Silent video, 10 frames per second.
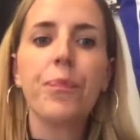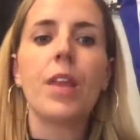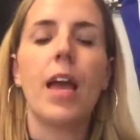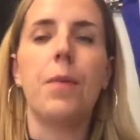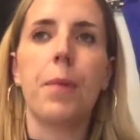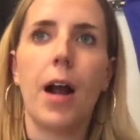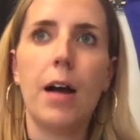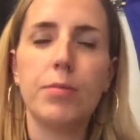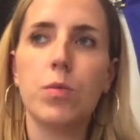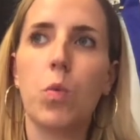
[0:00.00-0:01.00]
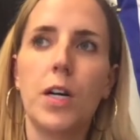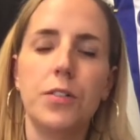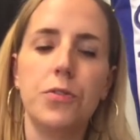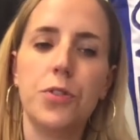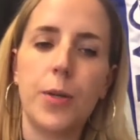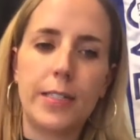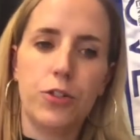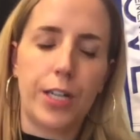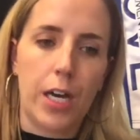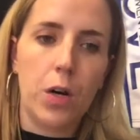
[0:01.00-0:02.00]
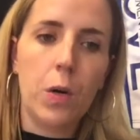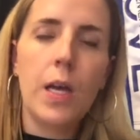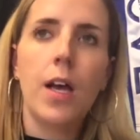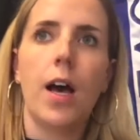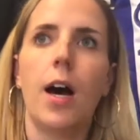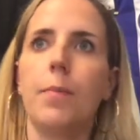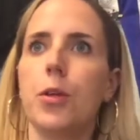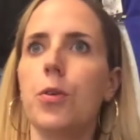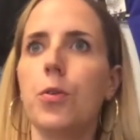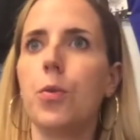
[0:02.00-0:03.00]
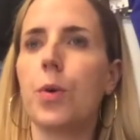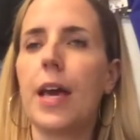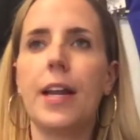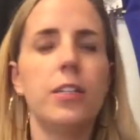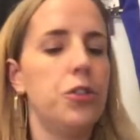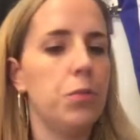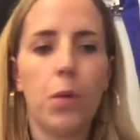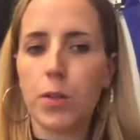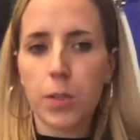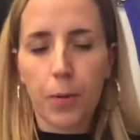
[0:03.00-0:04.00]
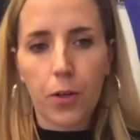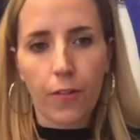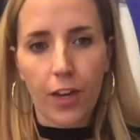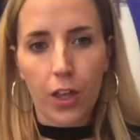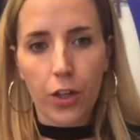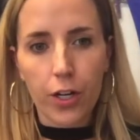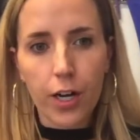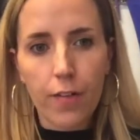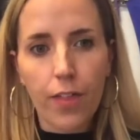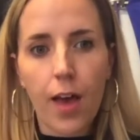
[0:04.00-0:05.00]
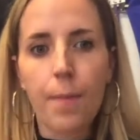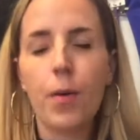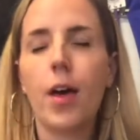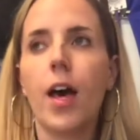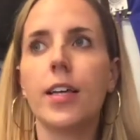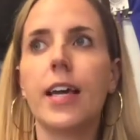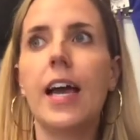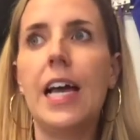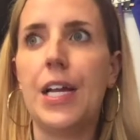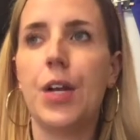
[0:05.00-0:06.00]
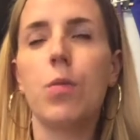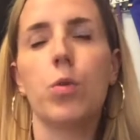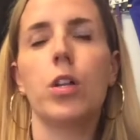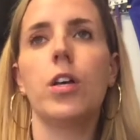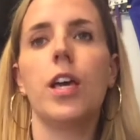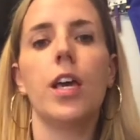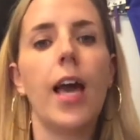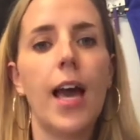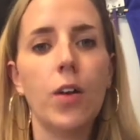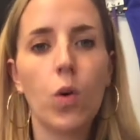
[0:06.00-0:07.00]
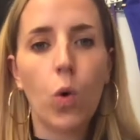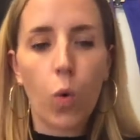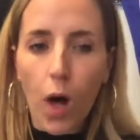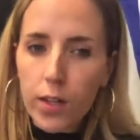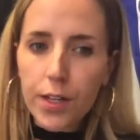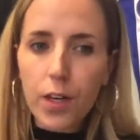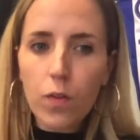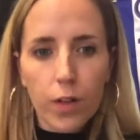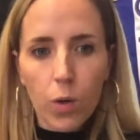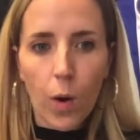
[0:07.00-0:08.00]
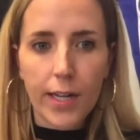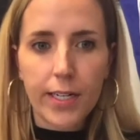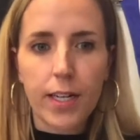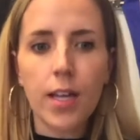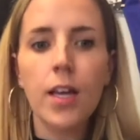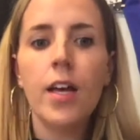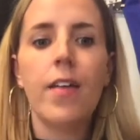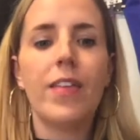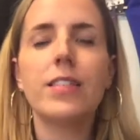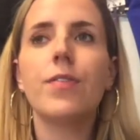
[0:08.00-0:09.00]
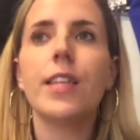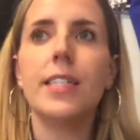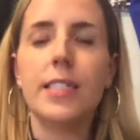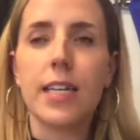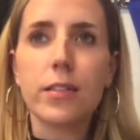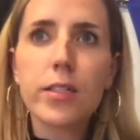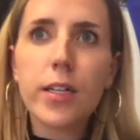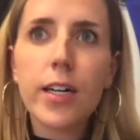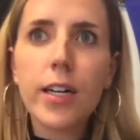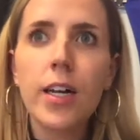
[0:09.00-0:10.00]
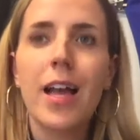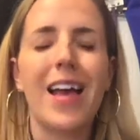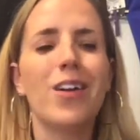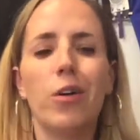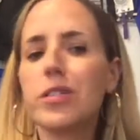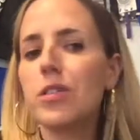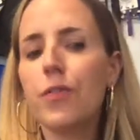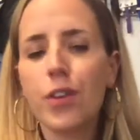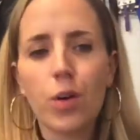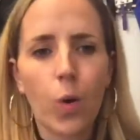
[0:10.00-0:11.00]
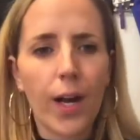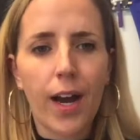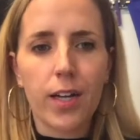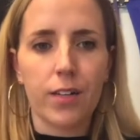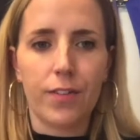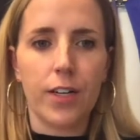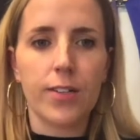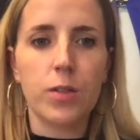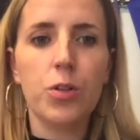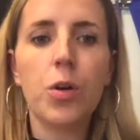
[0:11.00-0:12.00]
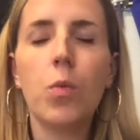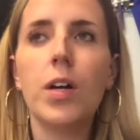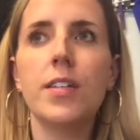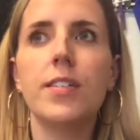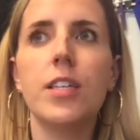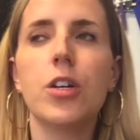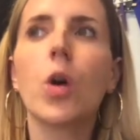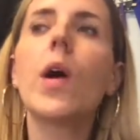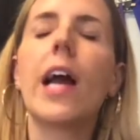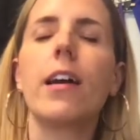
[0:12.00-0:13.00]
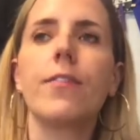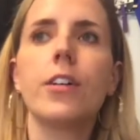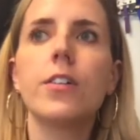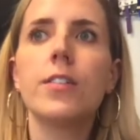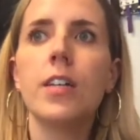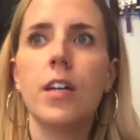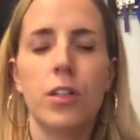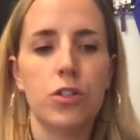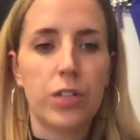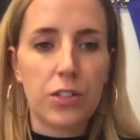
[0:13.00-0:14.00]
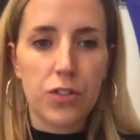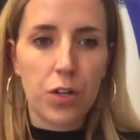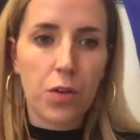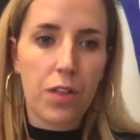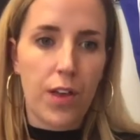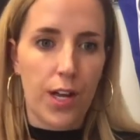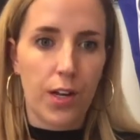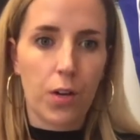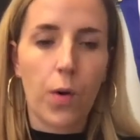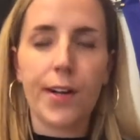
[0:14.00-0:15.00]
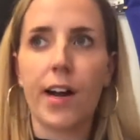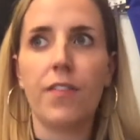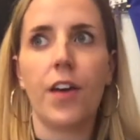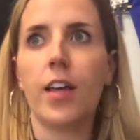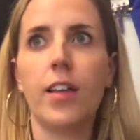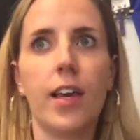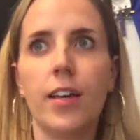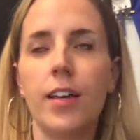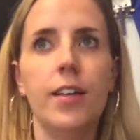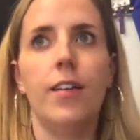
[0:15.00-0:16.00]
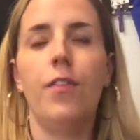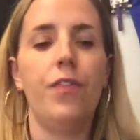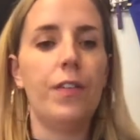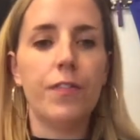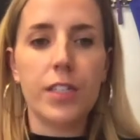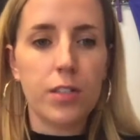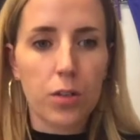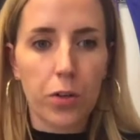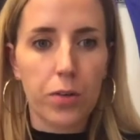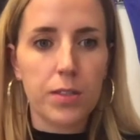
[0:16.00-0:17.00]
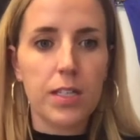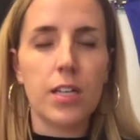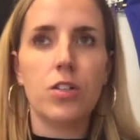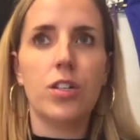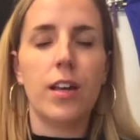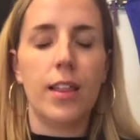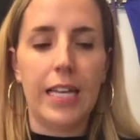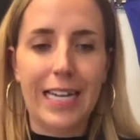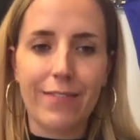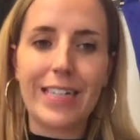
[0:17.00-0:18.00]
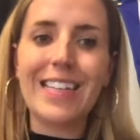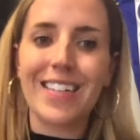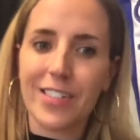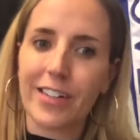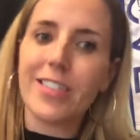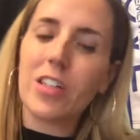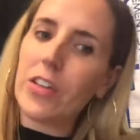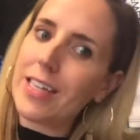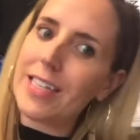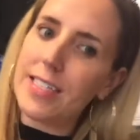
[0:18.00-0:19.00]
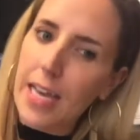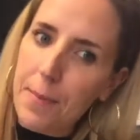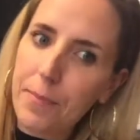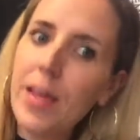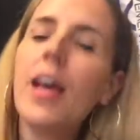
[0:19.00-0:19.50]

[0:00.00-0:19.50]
and perhaps one duet trio. You cannot do multiple of either of them. Again, we're looking at quality over quantity. That's for the dancer and also for the choreographers. You don't want to see your choreographers stretch so thin, choreographing like 50 solos each, and then everything starts to look the same.